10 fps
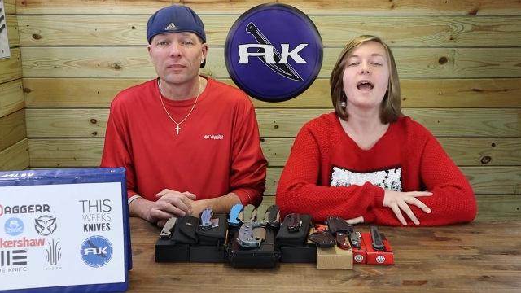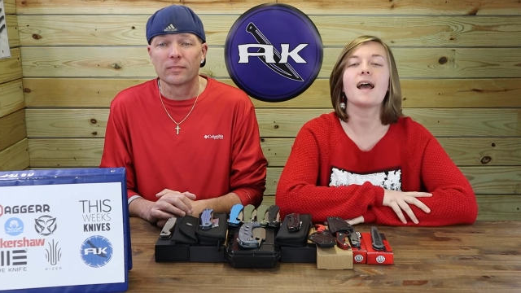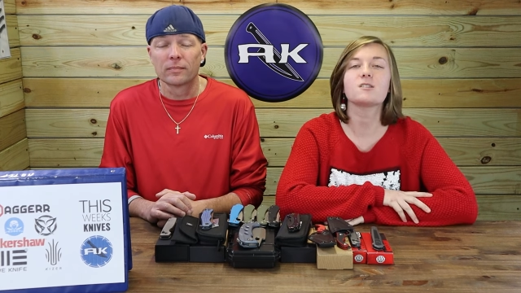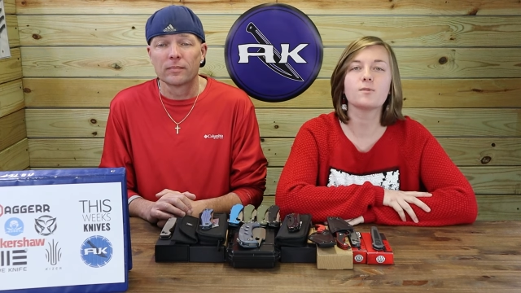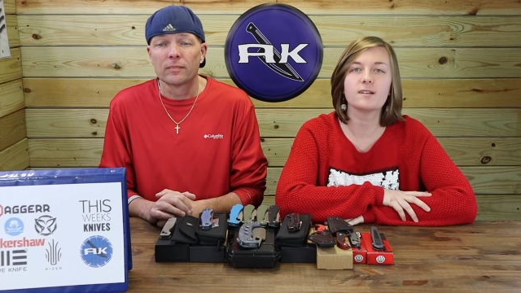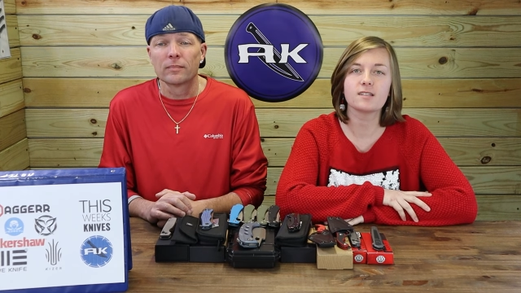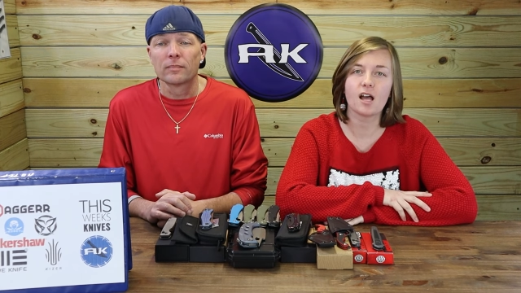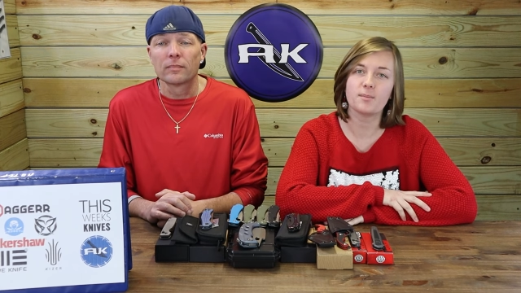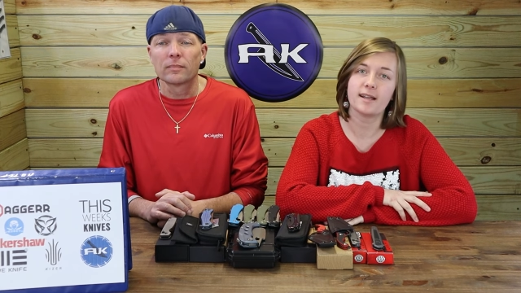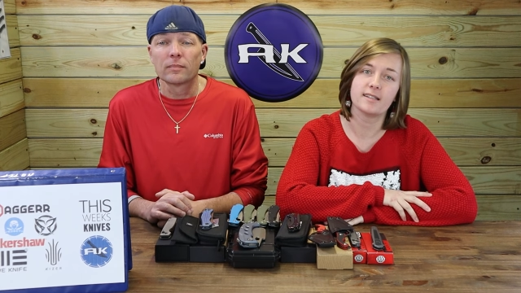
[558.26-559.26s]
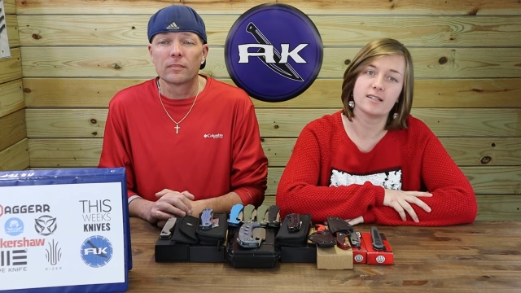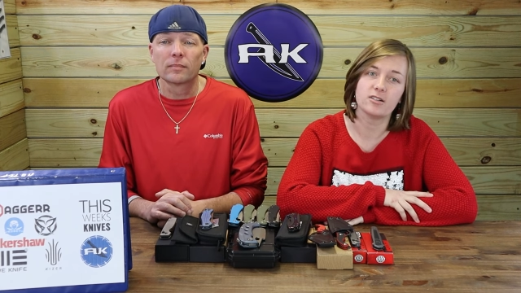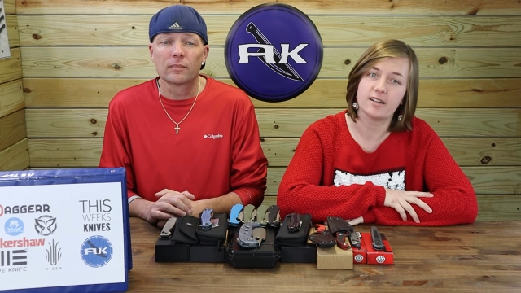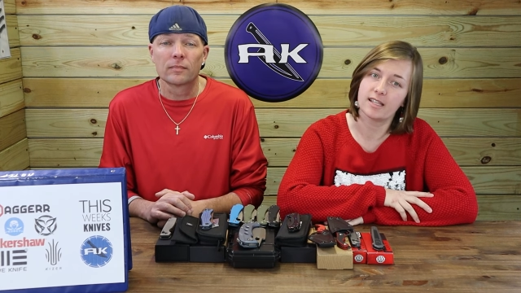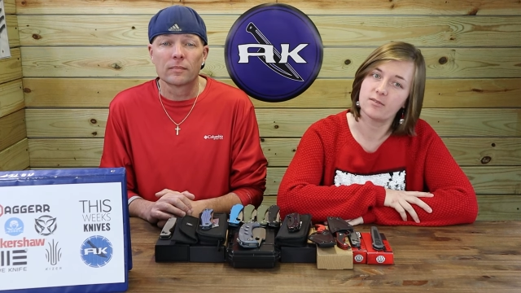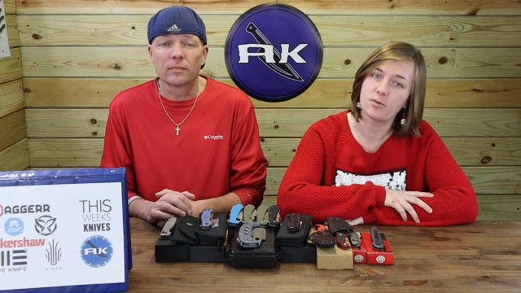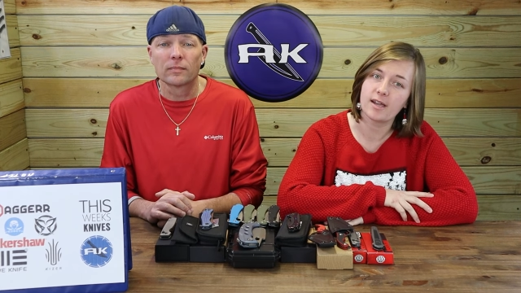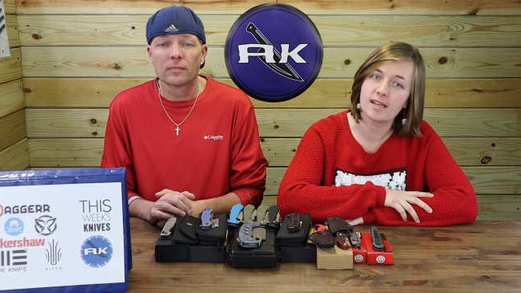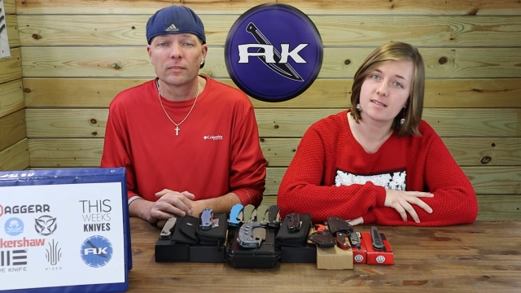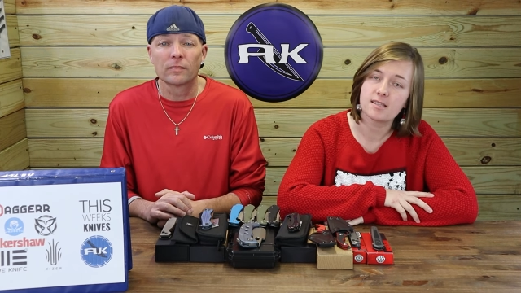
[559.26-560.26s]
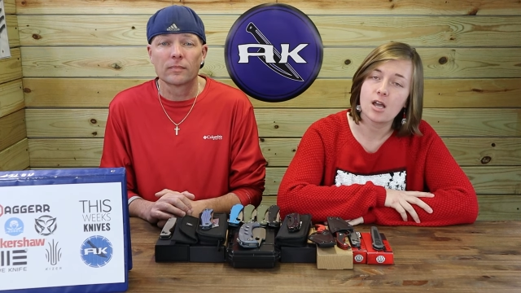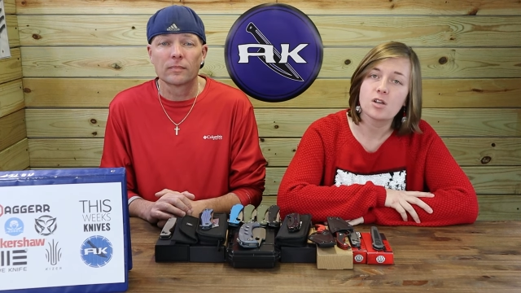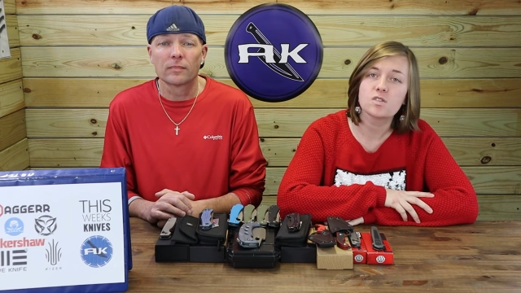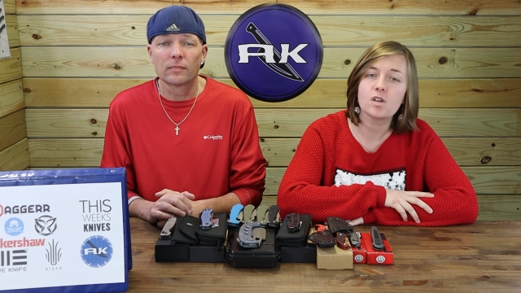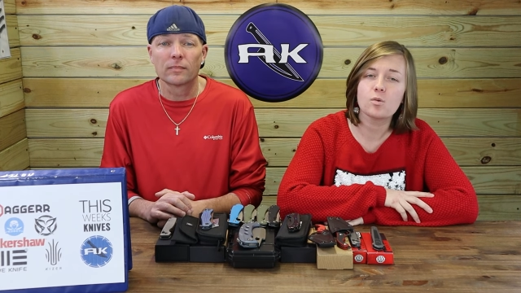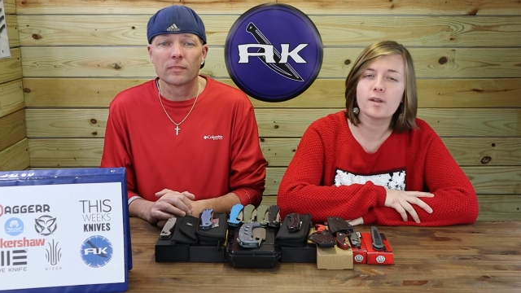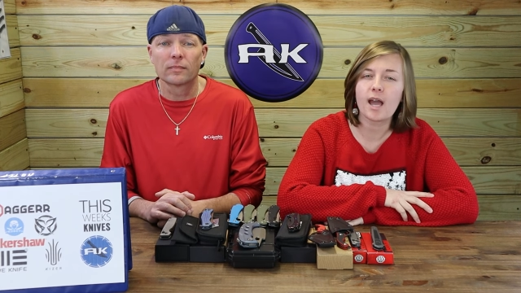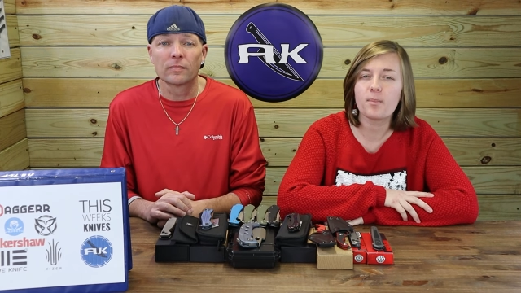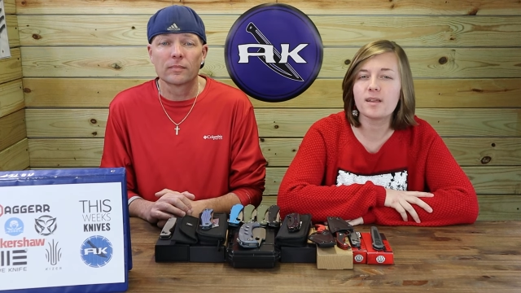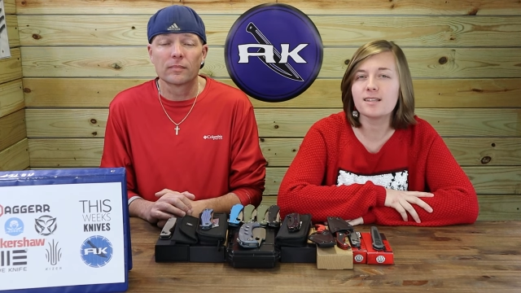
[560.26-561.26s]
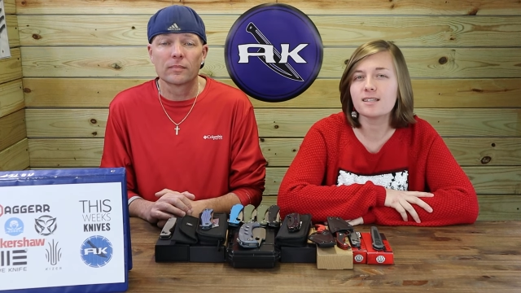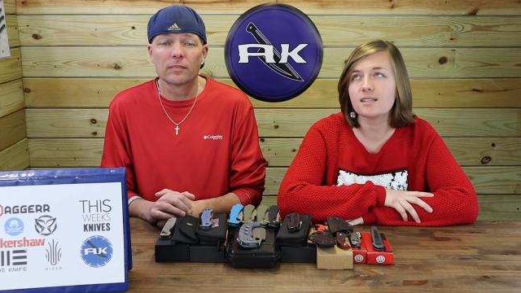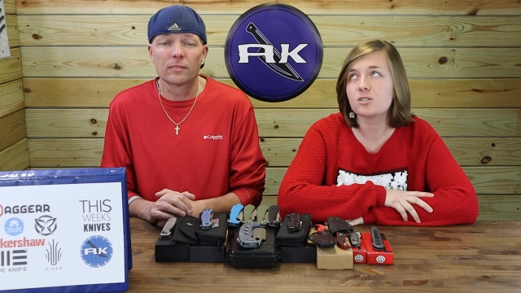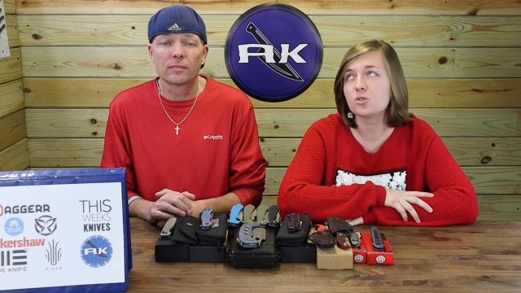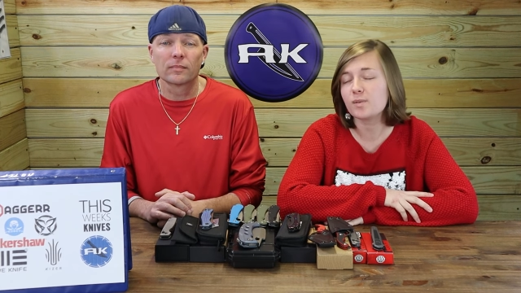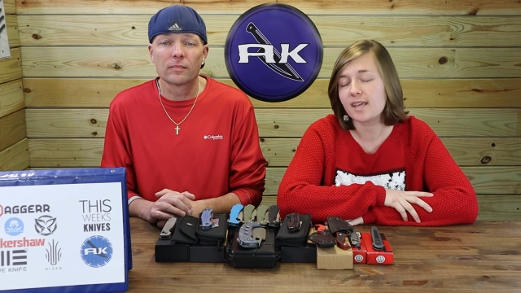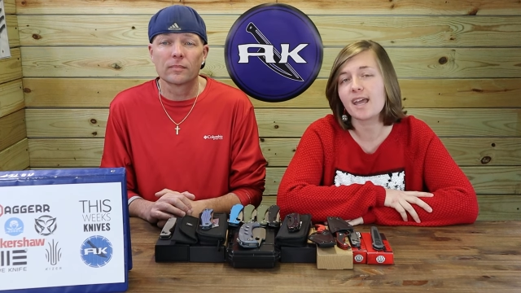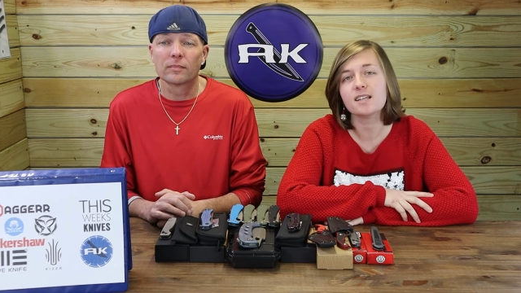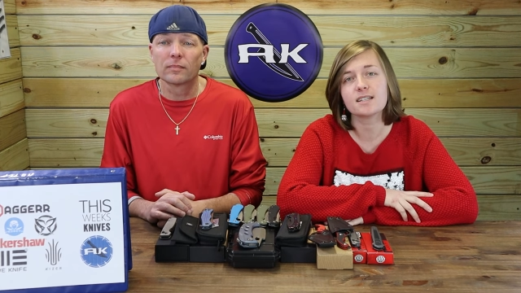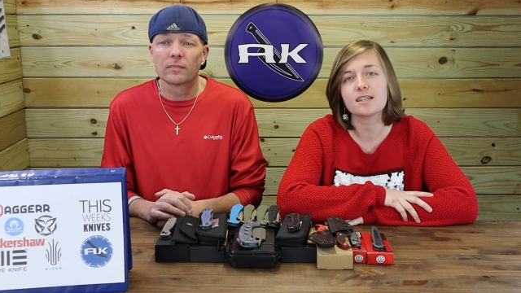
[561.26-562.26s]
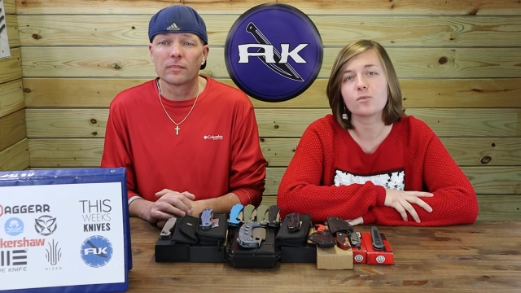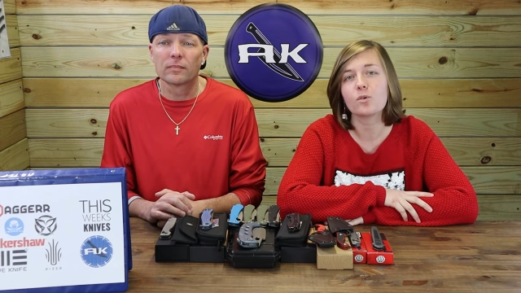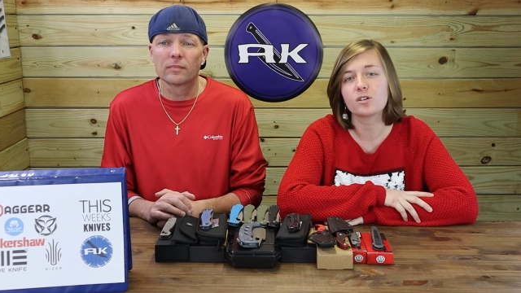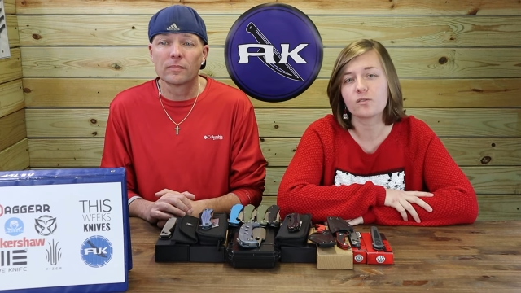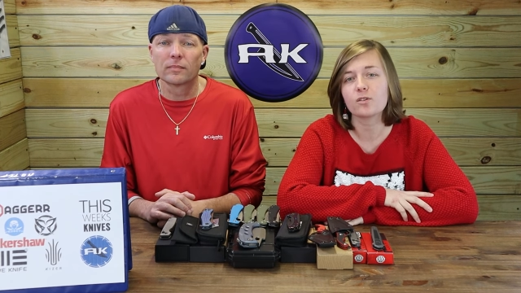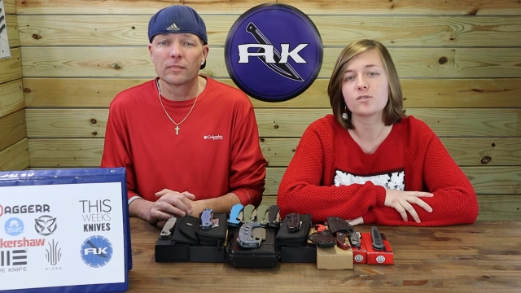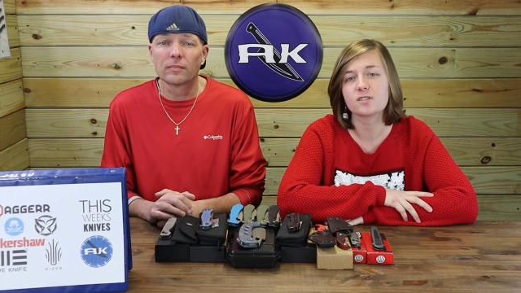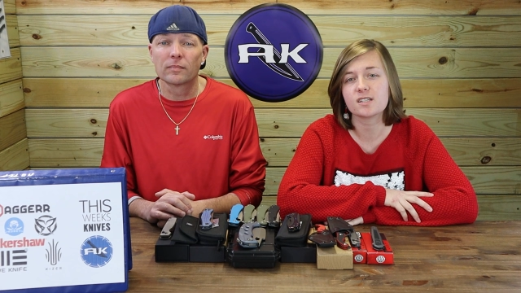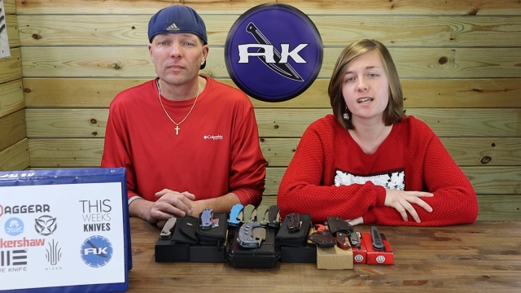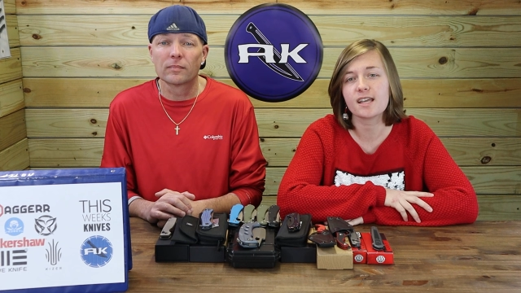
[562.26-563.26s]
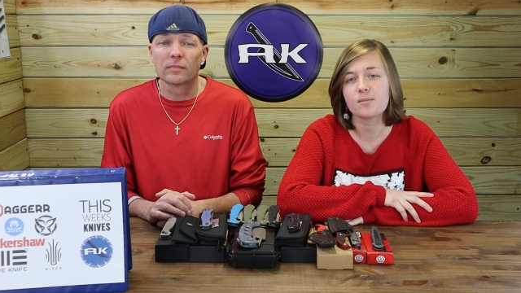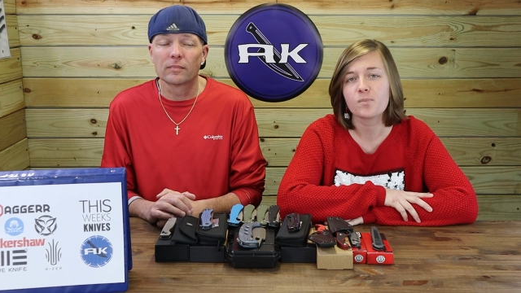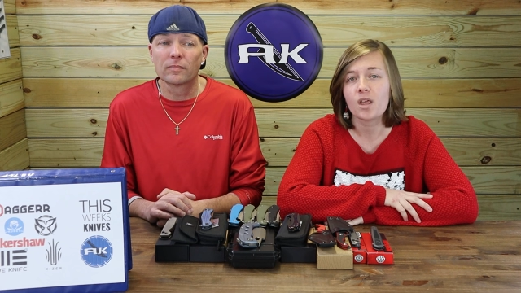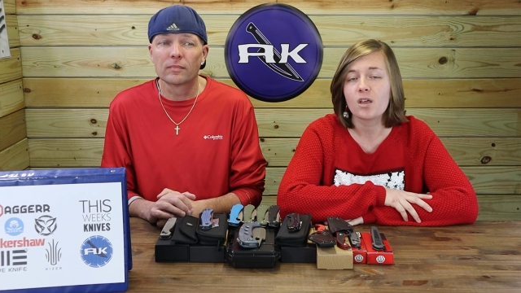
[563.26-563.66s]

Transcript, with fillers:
Speaker 1: as well as automatically entered into giveaways. So we happen to be ending one of those today.